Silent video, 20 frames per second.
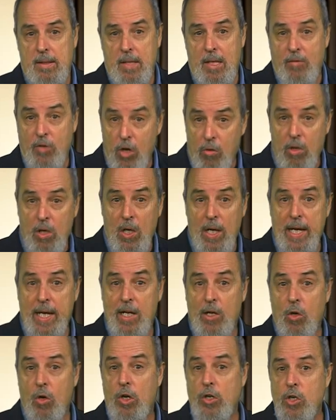If you're a
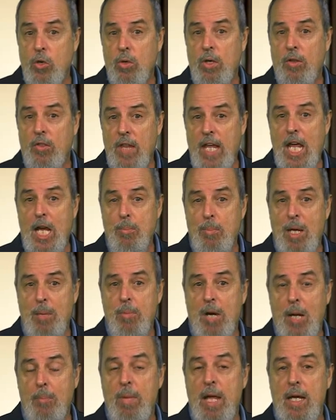landlord, you can thank me
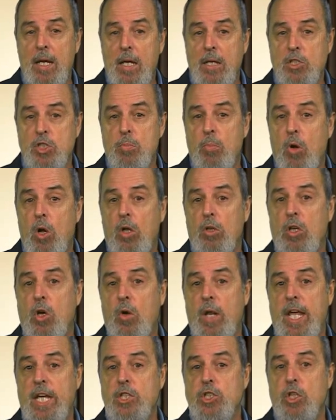by making a small
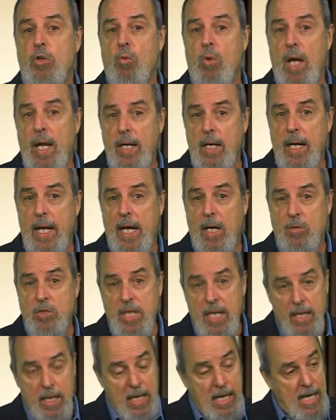donation right now.
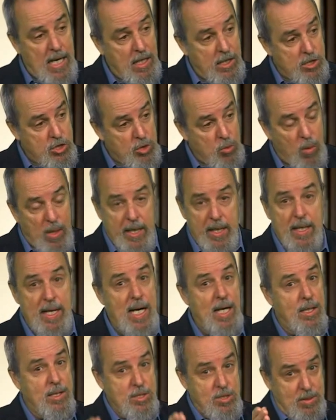$10,
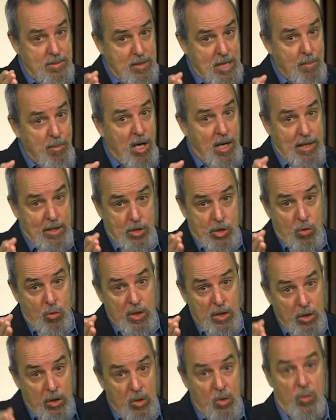$20, come on, you
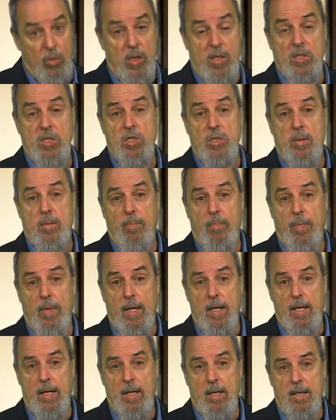can do this.
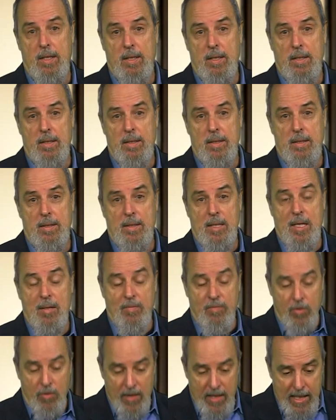
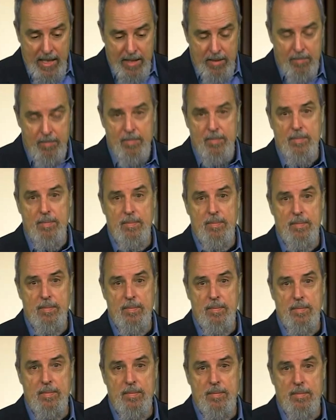And for that,
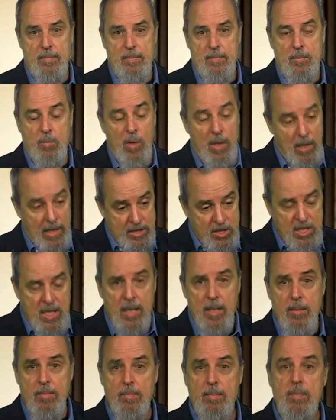well, I
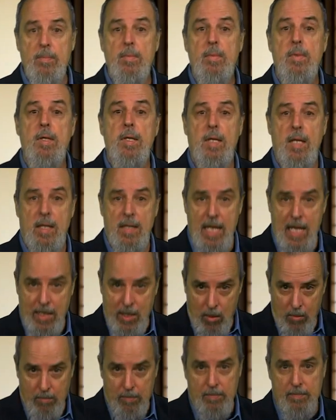say
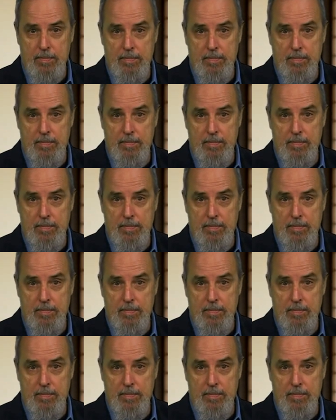thank you.